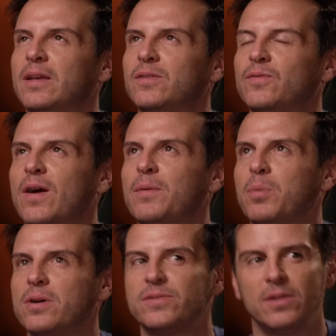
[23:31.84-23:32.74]
it's very
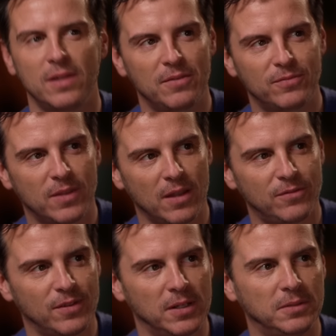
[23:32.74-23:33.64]
personal,
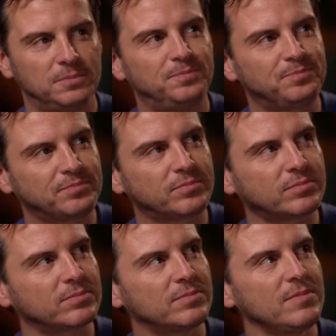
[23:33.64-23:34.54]
that film,
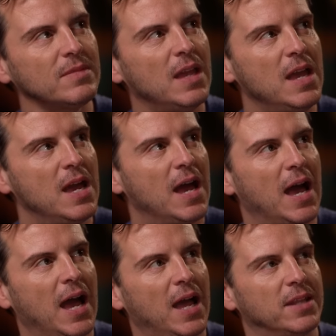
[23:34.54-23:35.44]

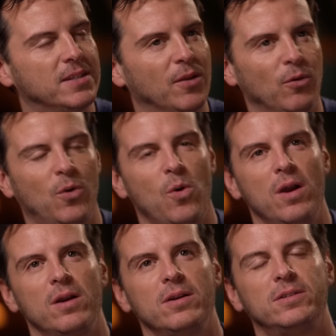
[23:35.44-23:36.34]
and it
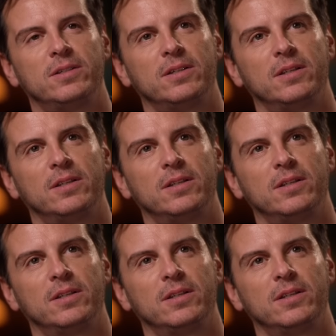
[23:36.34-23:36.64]
required